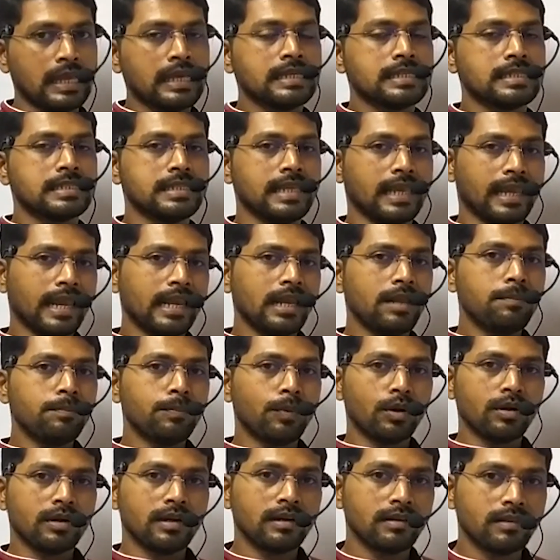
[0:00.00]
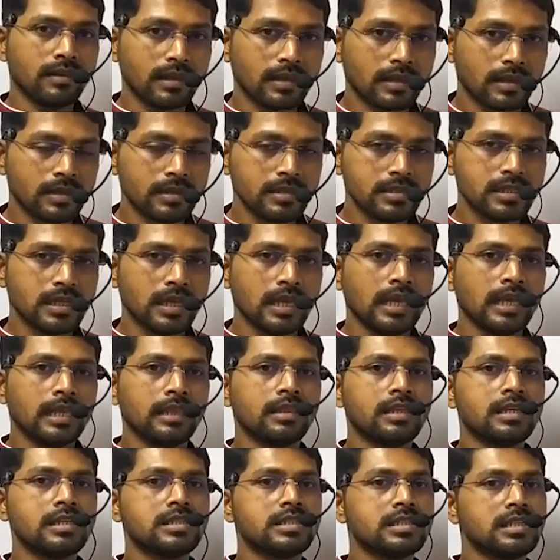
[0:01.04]
Second important thing is
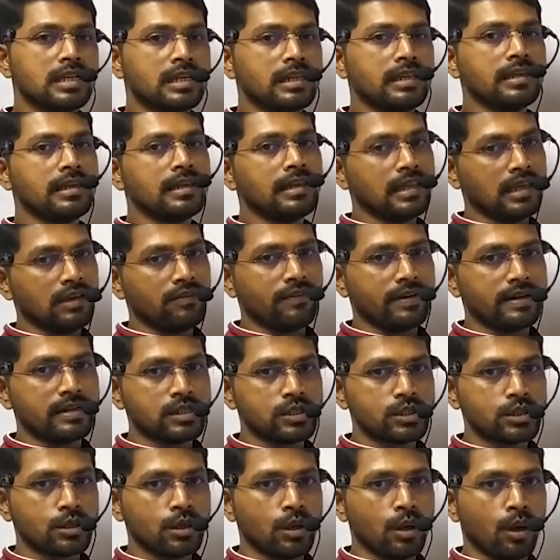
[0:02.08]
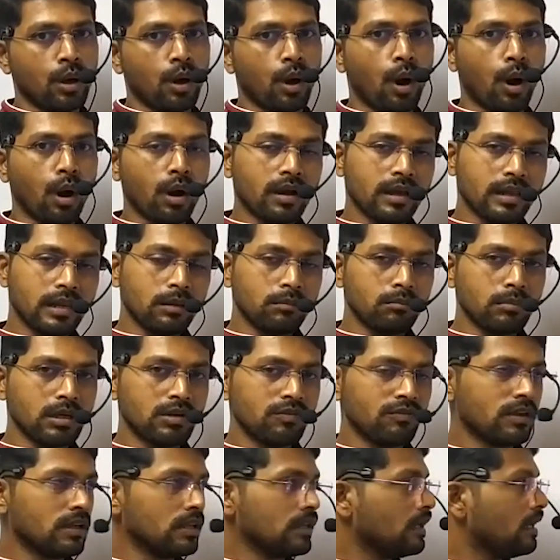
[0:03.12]
the serial events occurring
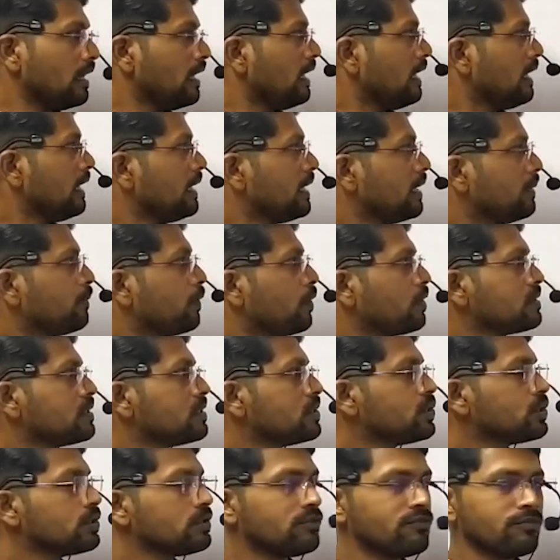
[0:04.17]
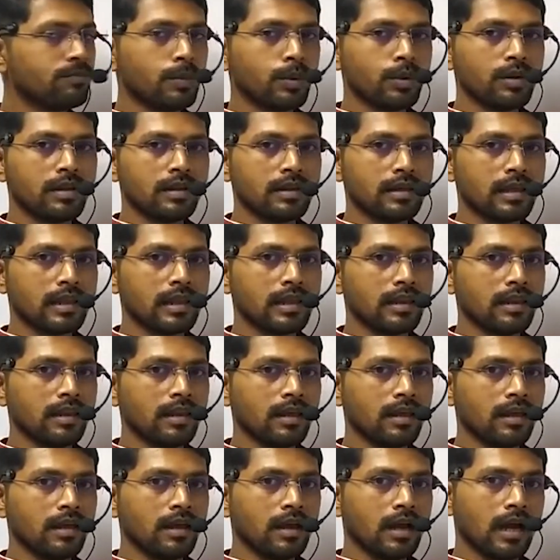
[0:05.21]
between deposition of pollen grain
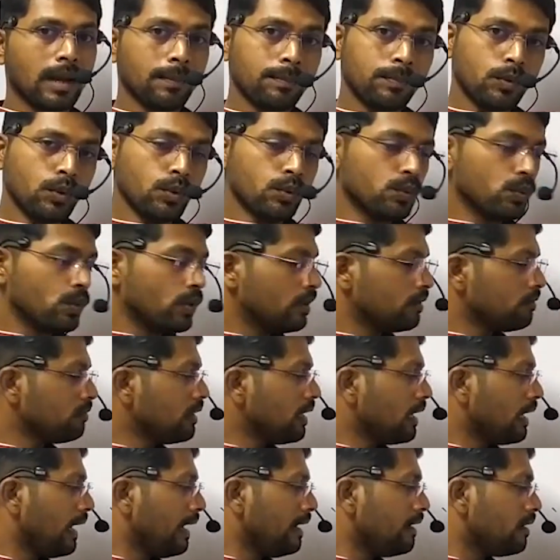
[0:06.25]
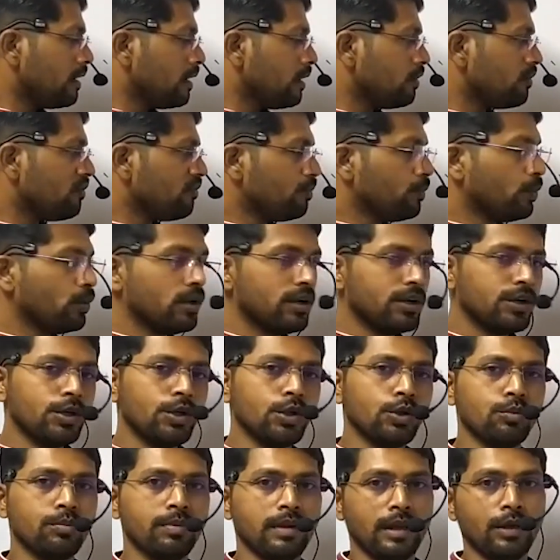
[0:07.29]
up to the entry of pollen
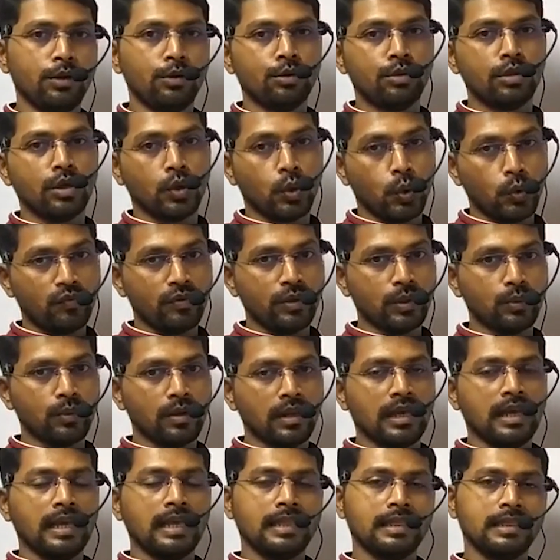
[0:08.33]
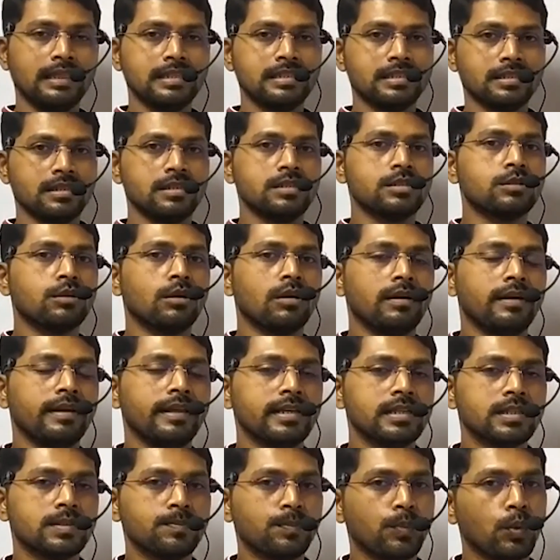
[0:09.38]
tube into the ovule. This is called
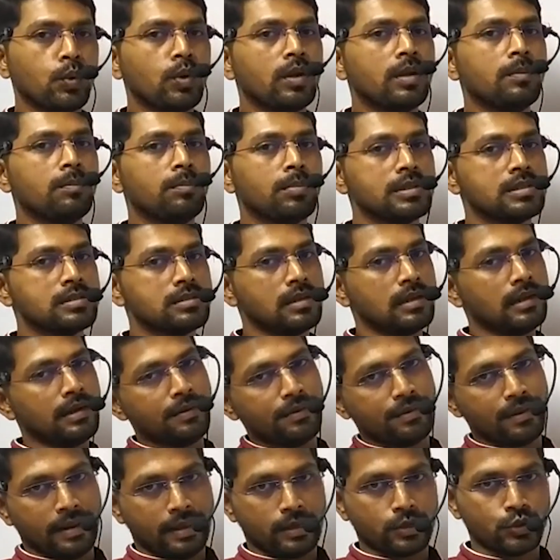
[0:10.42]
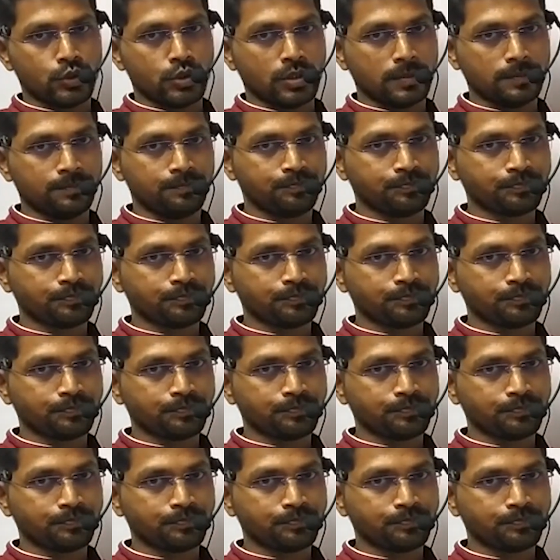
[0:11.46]
as pollen-pistil interaction.